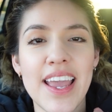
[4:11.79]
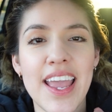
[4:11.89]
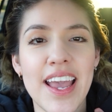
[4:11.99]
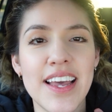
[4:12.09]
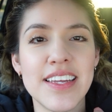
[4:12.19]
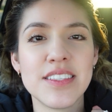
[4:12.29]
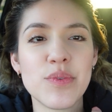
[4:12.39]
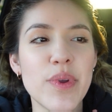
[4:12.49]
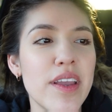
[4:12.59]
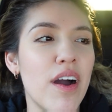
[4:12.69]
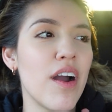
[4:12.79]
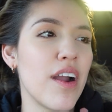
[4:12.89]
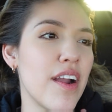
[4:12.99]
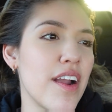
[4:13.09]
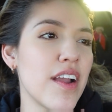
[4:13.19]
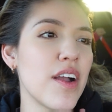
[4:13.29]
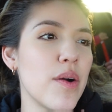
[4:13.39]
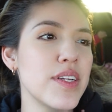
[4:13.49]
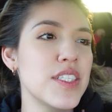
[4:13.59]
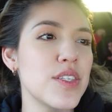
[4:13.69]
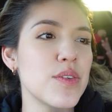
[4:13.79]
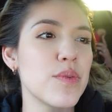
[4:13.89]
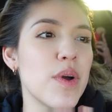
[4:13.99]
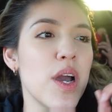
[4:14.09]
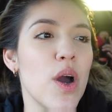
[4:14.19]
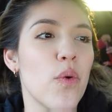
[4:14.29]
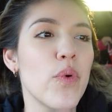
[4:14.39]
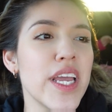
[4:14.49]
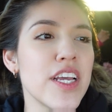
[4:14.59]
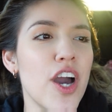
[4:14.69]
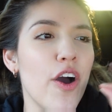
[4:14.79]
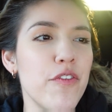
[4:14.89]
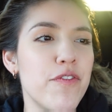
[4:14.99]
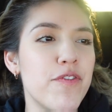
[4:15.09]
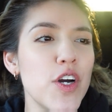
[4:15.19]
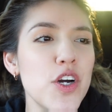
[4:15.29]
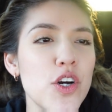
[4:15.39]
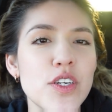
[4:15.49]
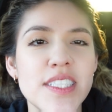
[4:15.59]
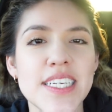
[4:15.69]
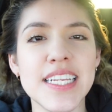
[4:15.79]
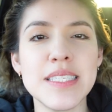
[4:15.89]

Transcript: And we are going to Winco Food to get